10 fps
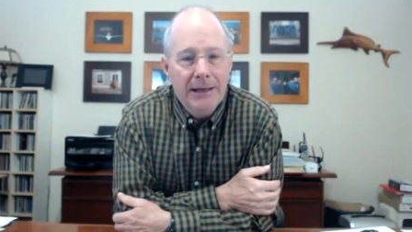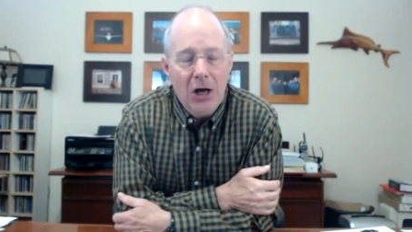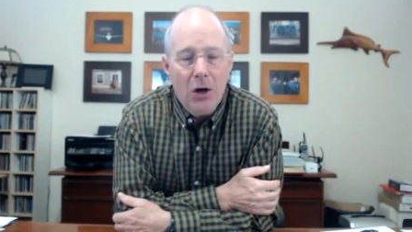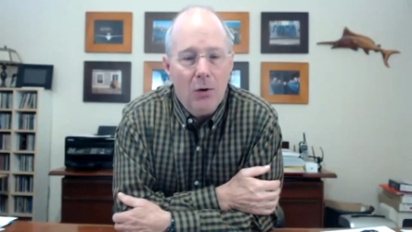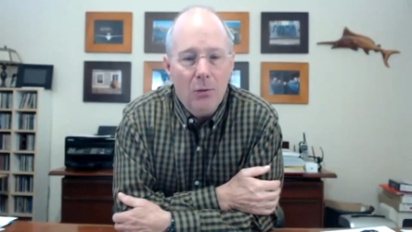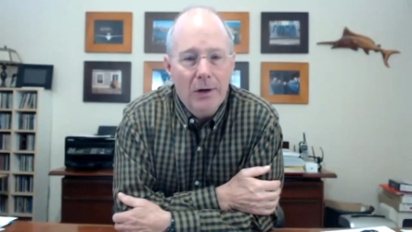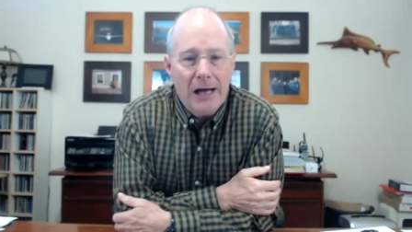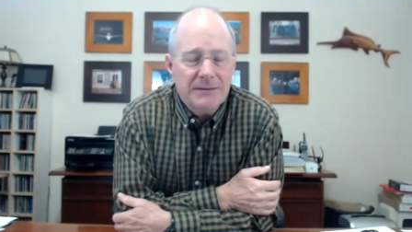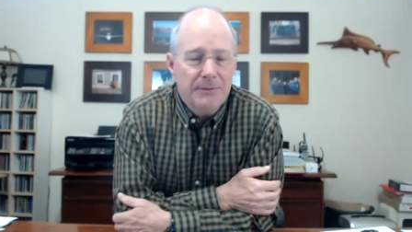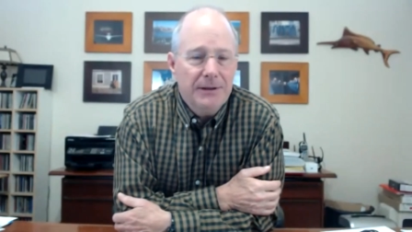no we're
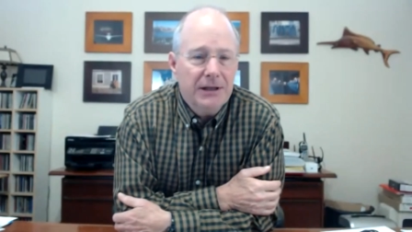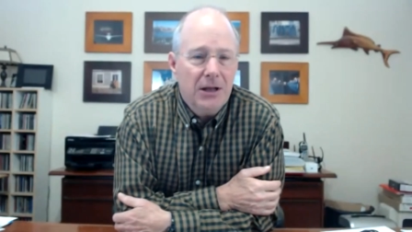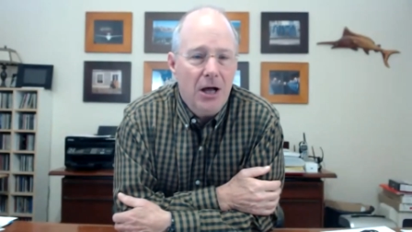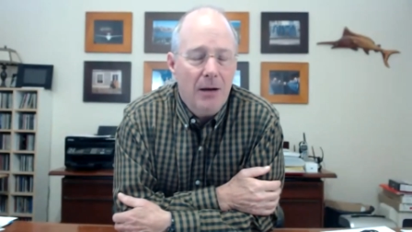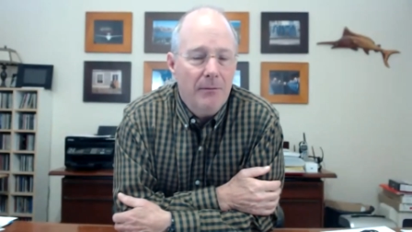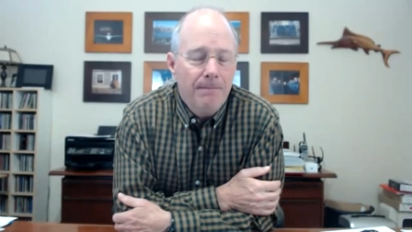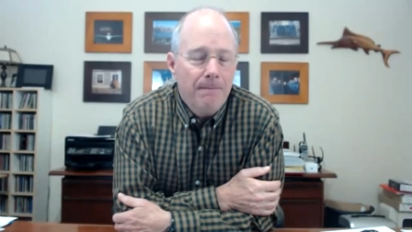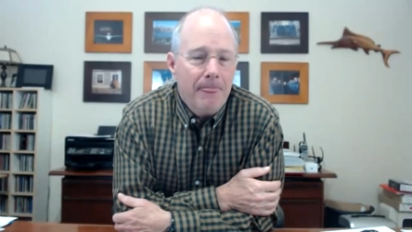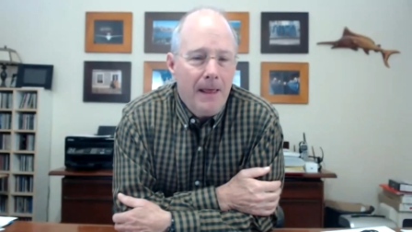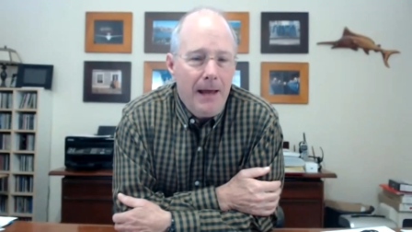not splitting the club
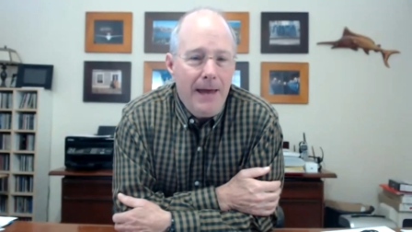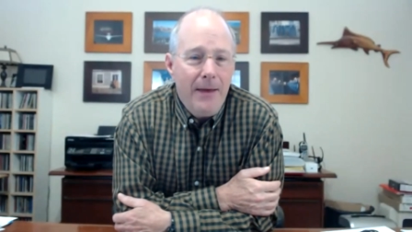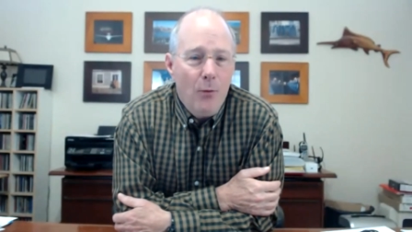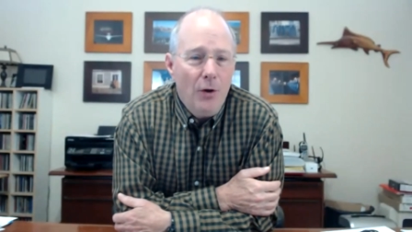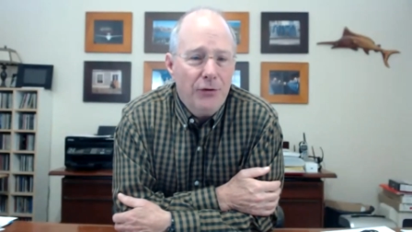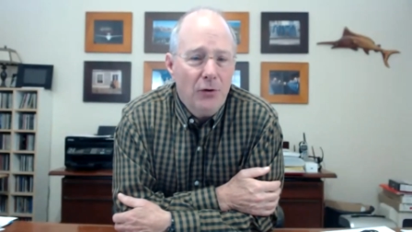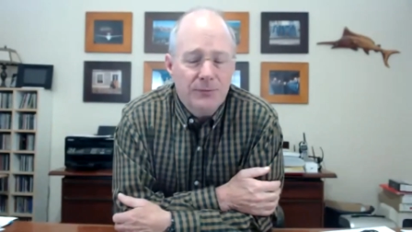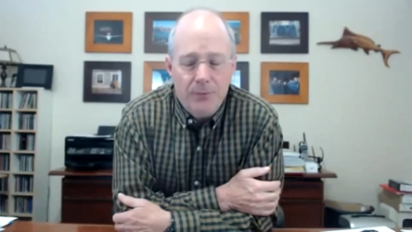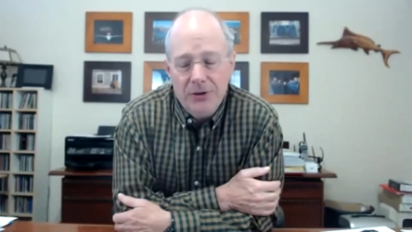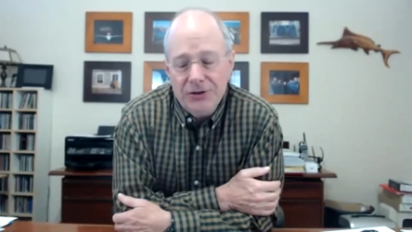and that what those
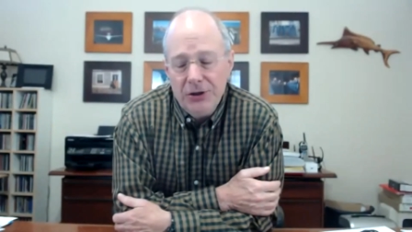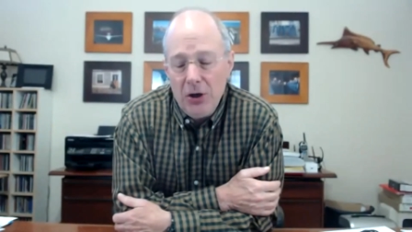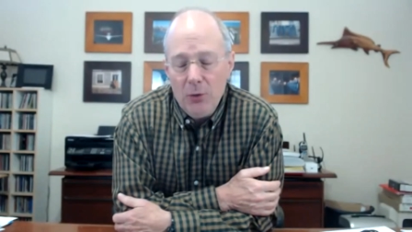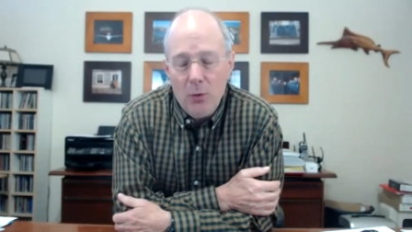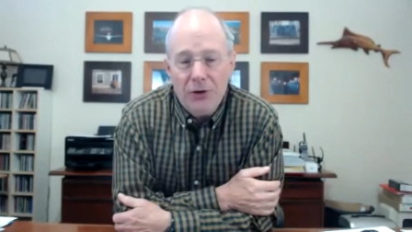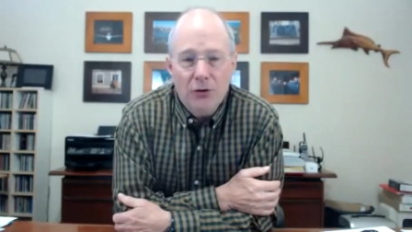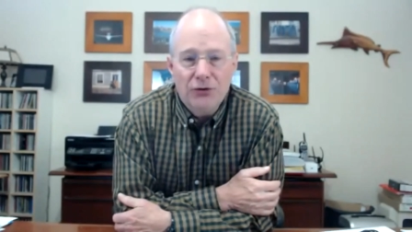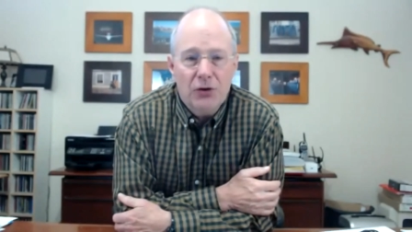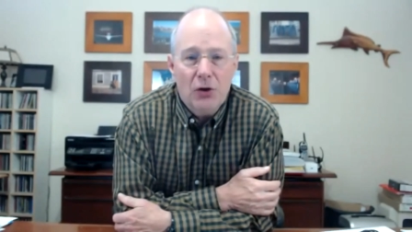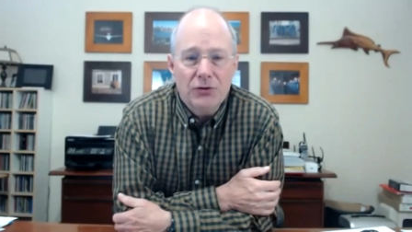just so you know what
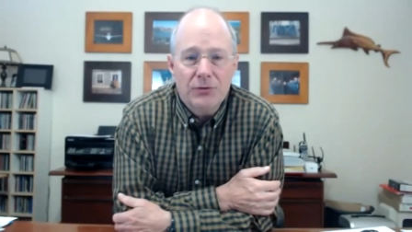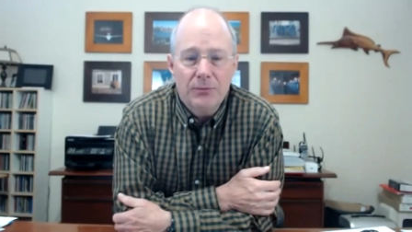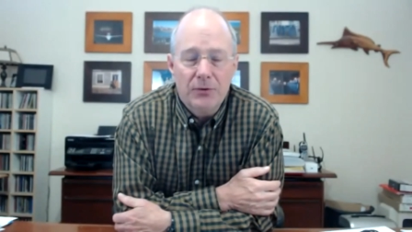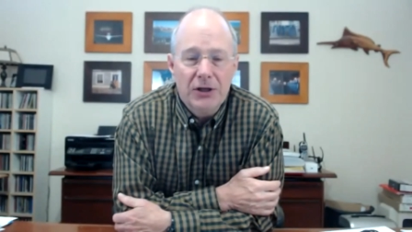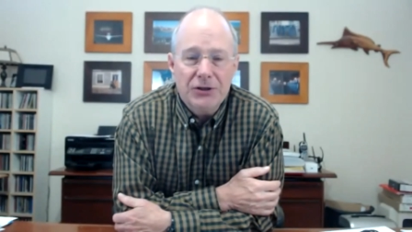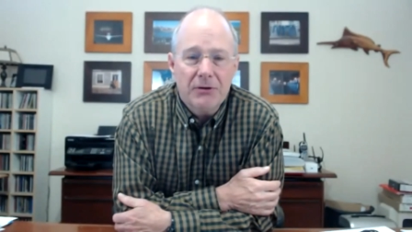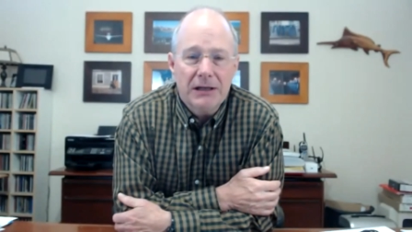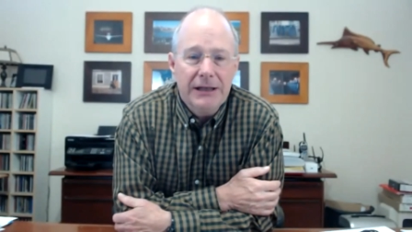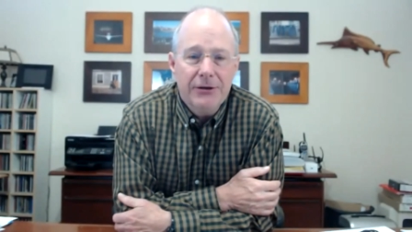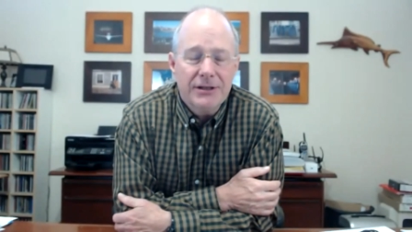those those
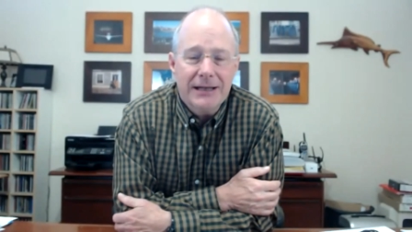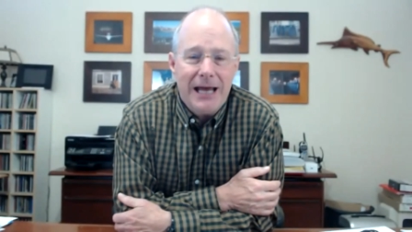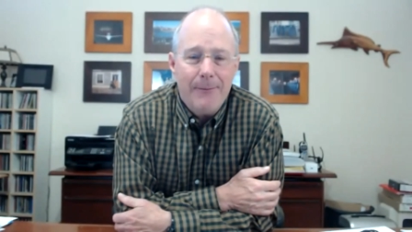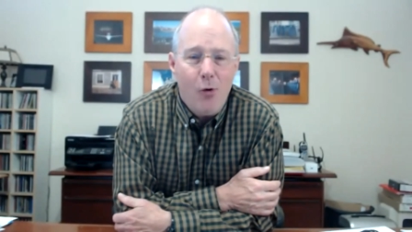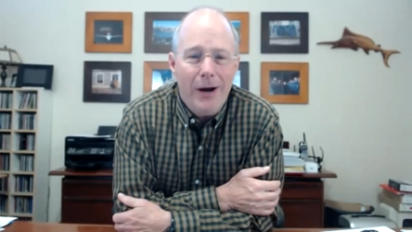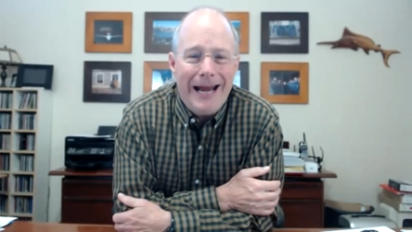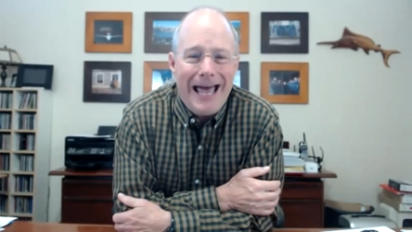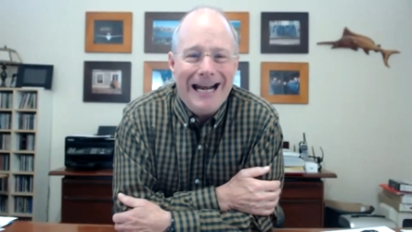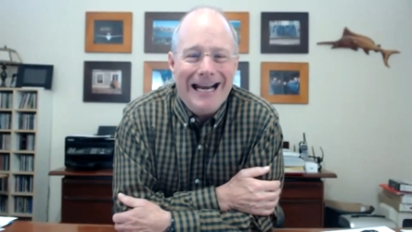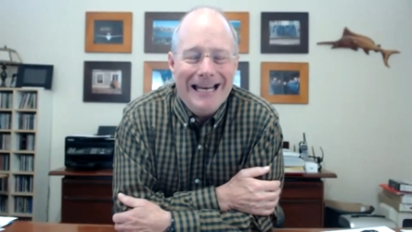district leaders at that point
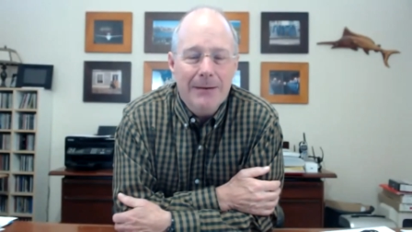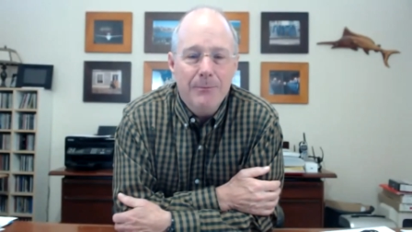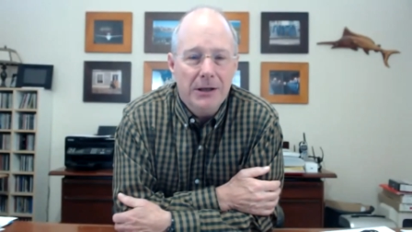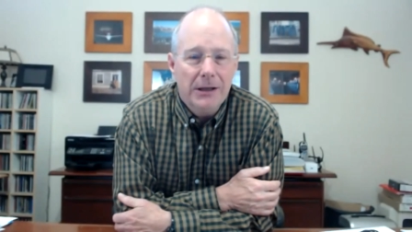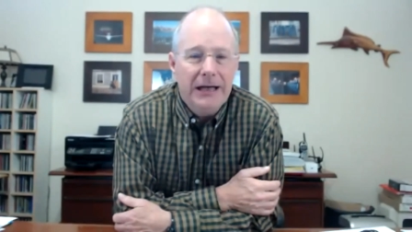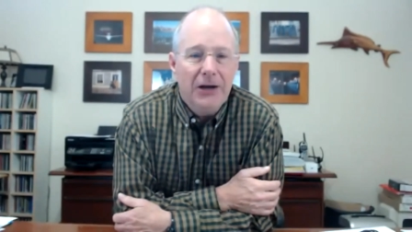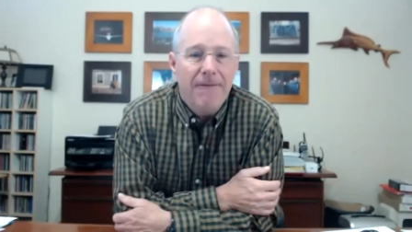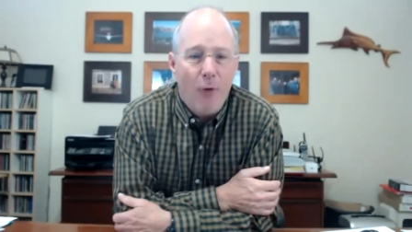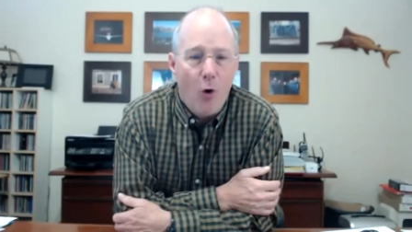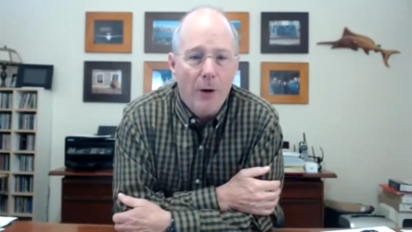had an inability to
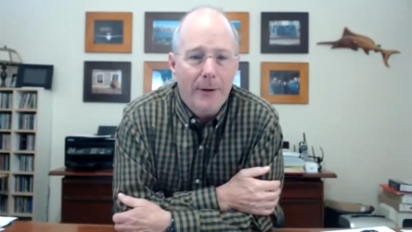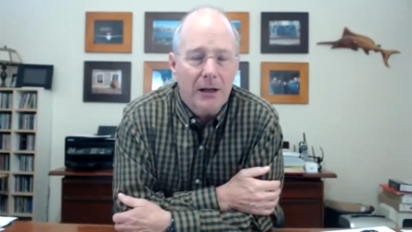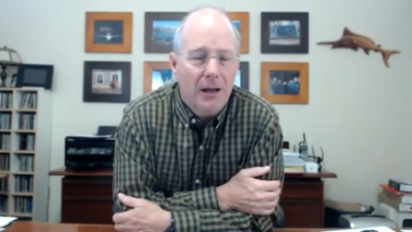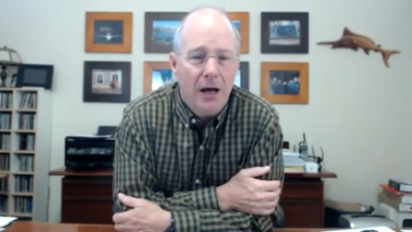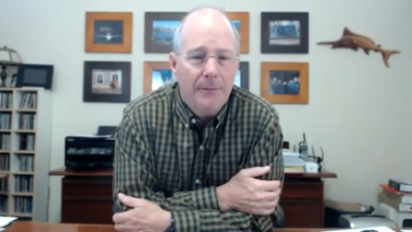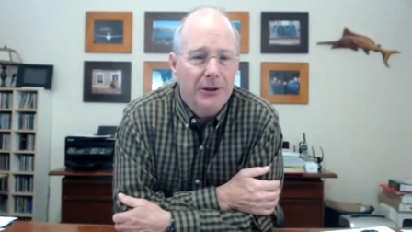form a club,